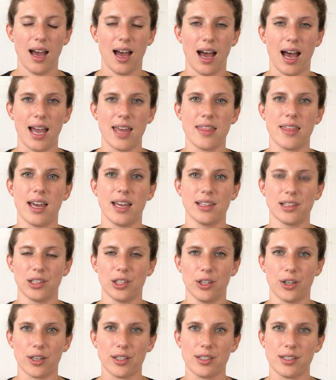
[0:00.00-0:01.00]
I then
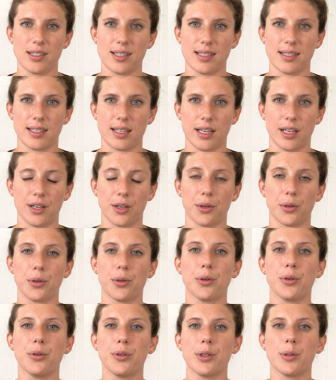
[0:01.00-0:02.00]
looked to see
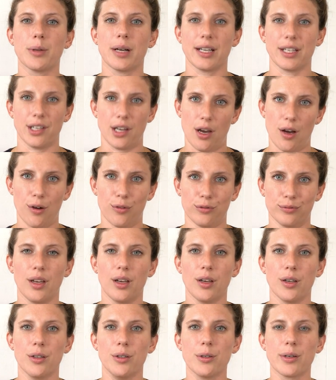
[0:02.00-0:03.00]
who do I know?
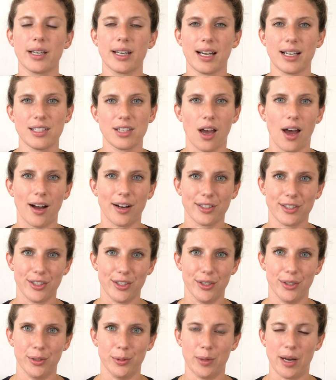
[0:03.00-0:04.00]
who can I talk
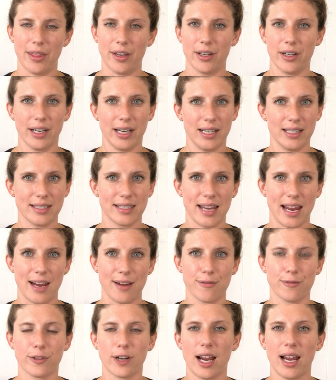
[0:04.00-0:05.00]
to, whether it's a
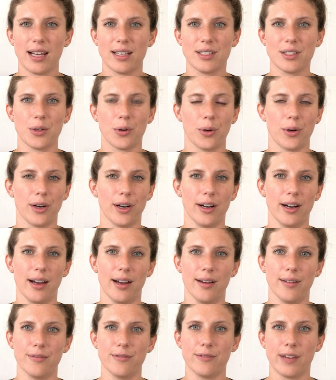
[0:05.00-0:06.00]
friend or
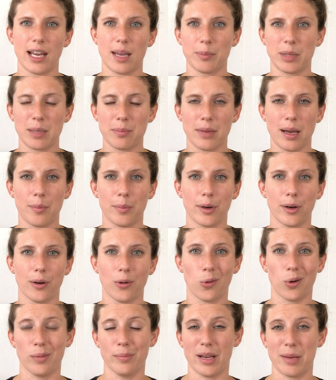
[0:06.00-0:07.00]
a family member,
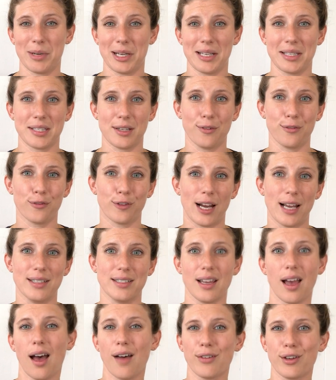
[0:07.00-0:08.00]
or maybe it's a
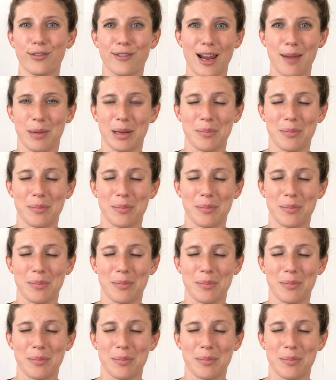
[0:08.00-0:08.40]
friend of a family